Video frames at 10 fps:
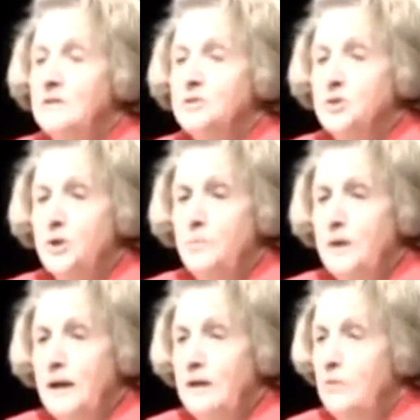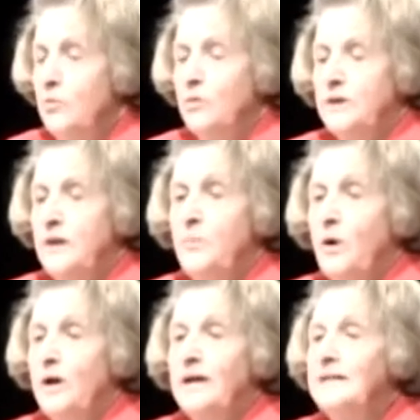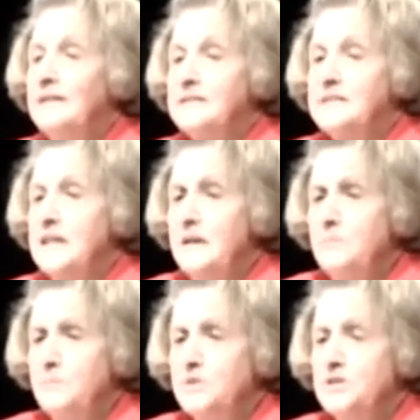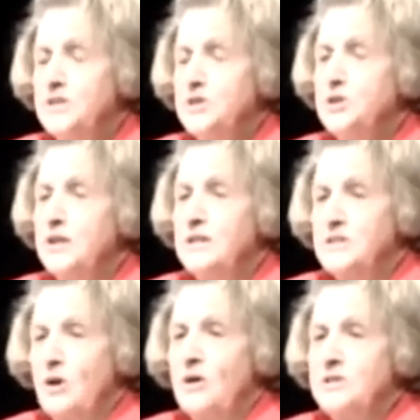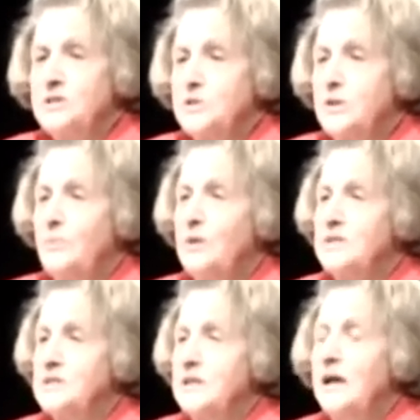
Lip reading: Germany, who they were in the same position as Austria was